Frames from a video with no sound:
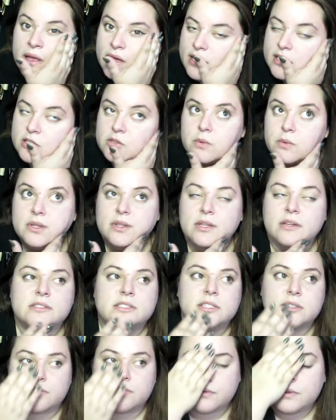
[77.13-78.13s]
It's one thing
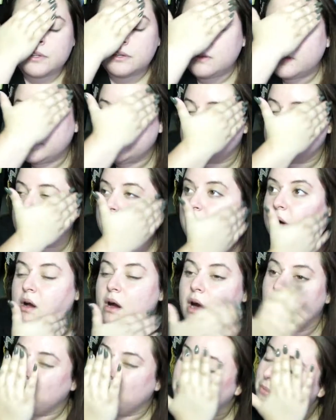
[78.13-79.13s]
to feel like you
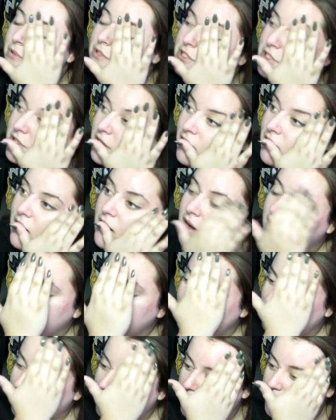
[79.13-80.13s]
accomplished a lot
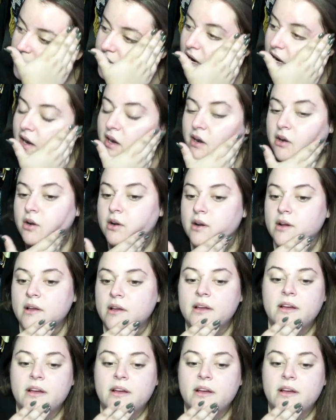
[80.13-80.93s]
and you were tired